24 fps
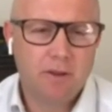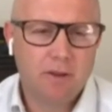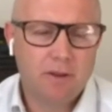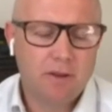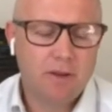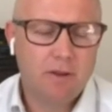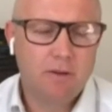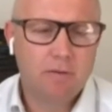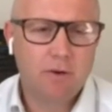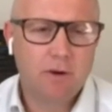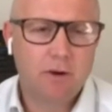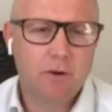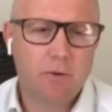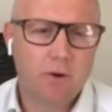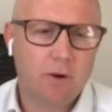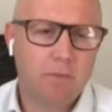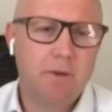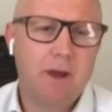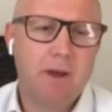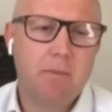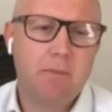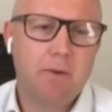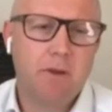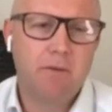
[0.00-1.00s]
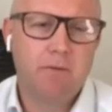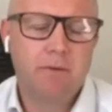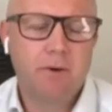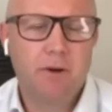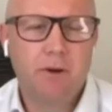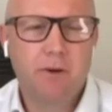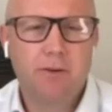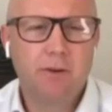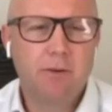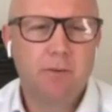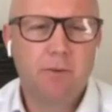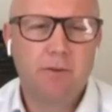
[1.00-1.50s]
You've got to remember that
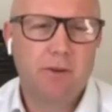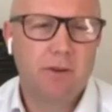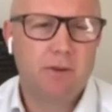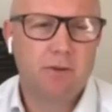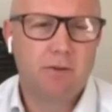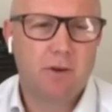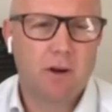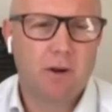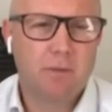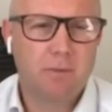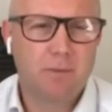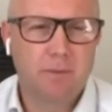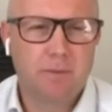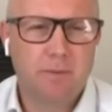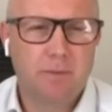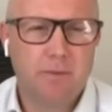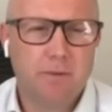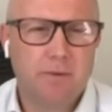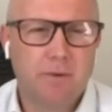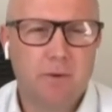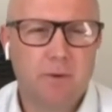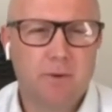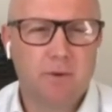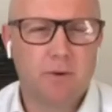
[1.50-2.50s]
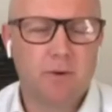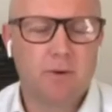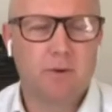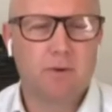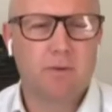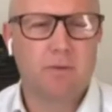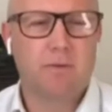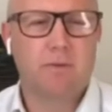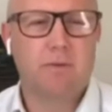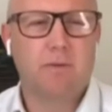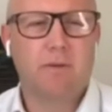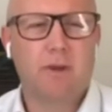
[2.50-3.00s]
Virgin was in trouble before all
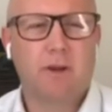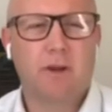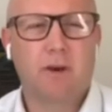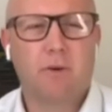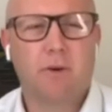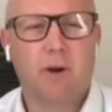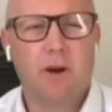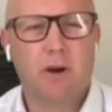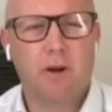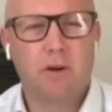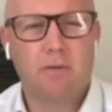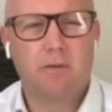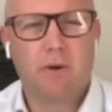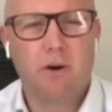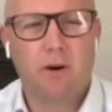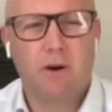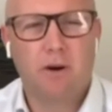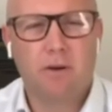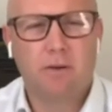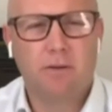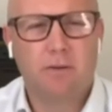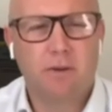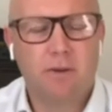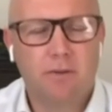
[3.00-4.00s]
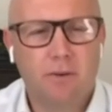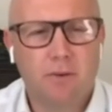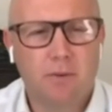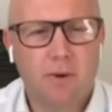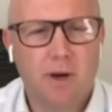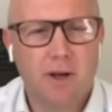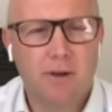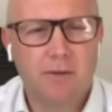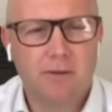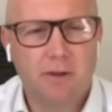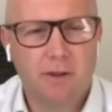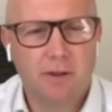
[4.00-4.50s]
of the coronavirus
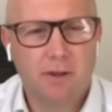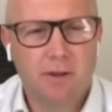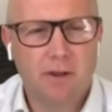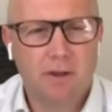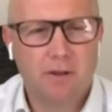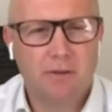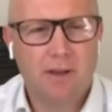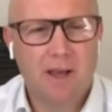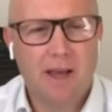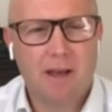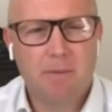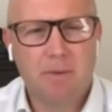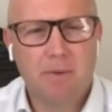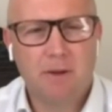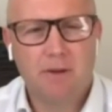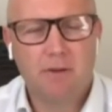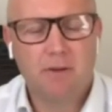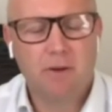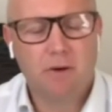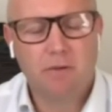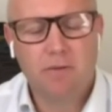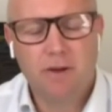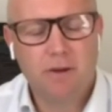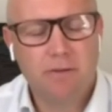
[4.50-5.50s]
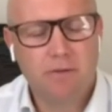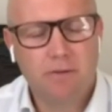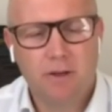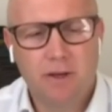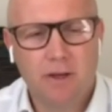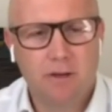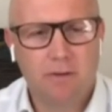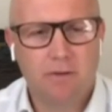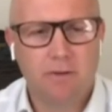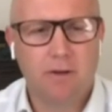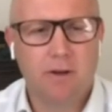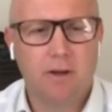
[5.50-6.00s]
situation has happened.
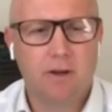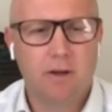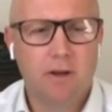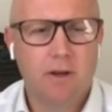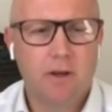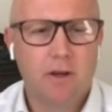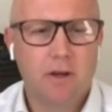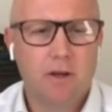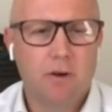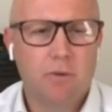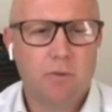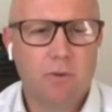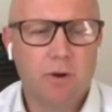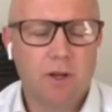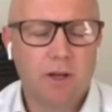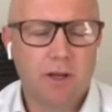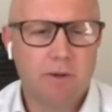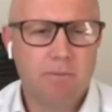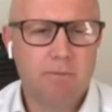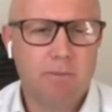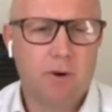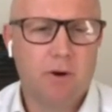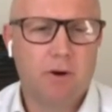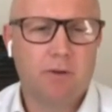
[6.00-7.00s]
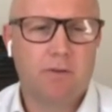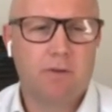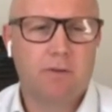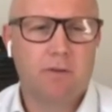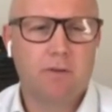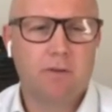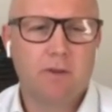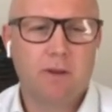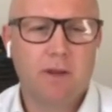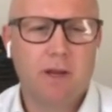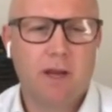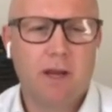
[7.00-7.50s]
Obviously, it's a real
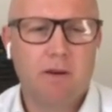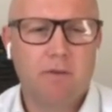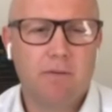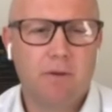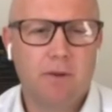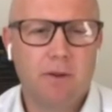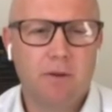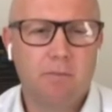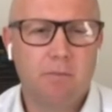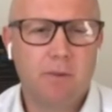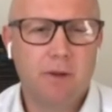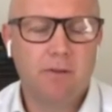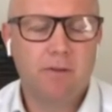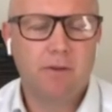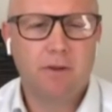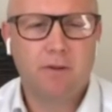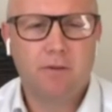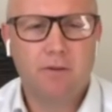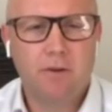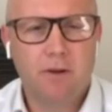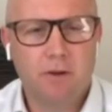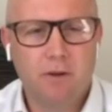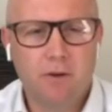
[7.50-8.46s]
impost for the business.